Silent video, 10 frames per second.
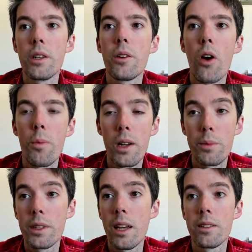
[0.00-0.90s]
You go up a
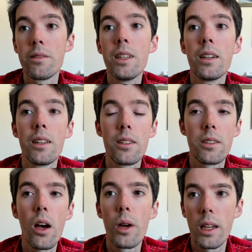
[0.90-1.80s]
couple thousand feet and it's
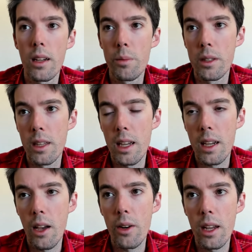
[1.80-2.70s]
snowing up in Lake
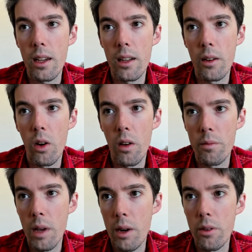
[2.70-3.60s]
County.
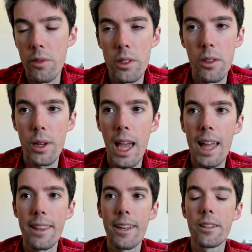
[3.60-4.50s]
I don't know if it's snowing
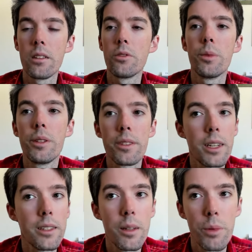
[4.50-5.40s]
at lake level, but
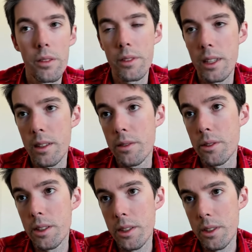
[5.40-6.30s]
slightly above lake
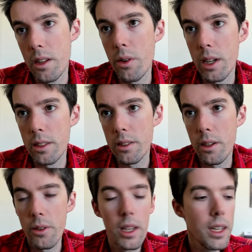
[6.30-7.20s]
level, it is snowing.
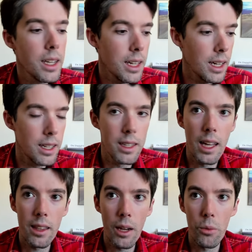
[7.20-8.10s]
So eh,
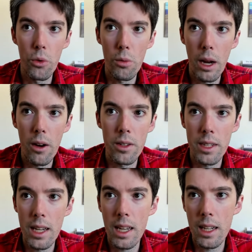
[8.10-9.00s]
that, that warm air is
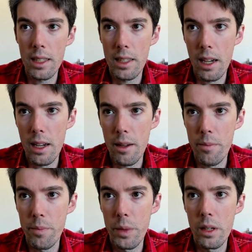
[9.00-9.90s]
taking its
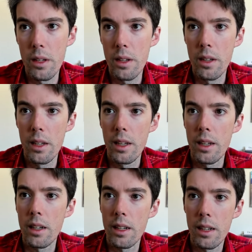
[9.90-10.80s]
time.
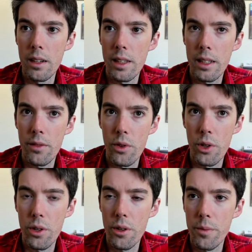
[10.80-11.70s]
Uh, that's for
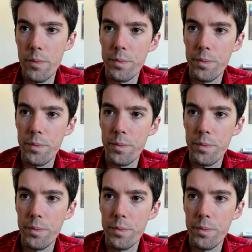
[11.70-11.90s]
sure.